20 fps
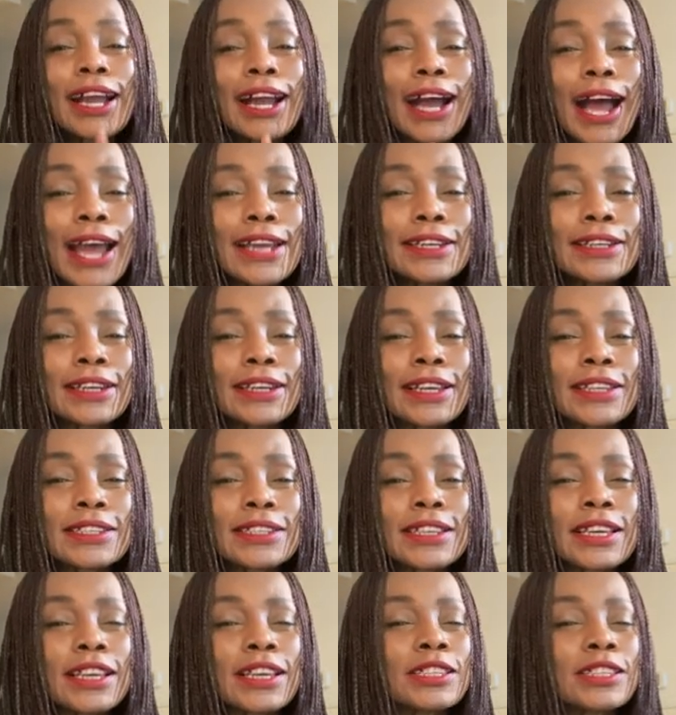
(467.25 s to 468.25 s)

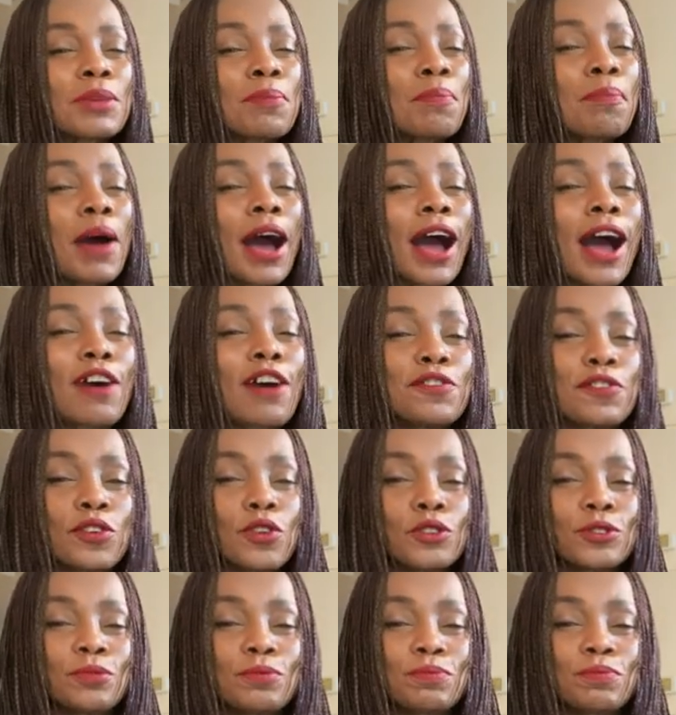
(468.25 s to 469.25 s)
Kindness is
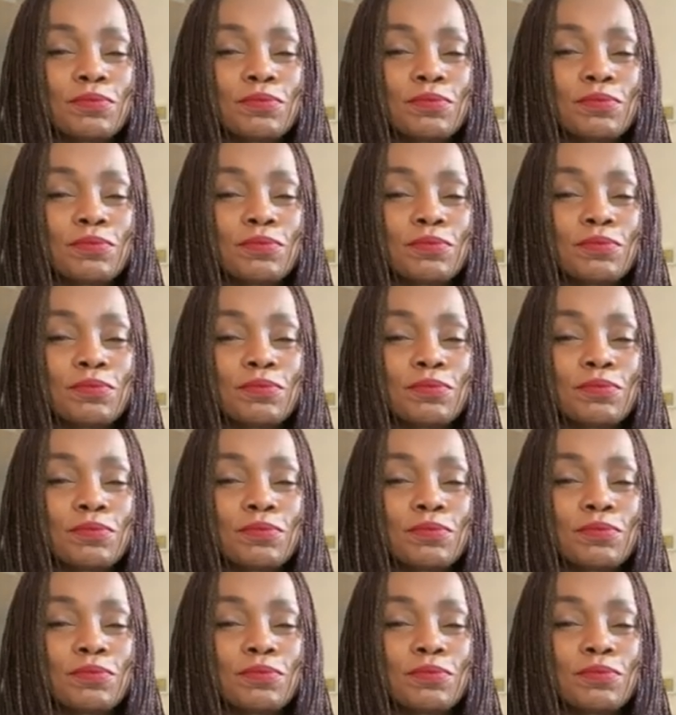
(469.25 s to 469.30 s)
powerful.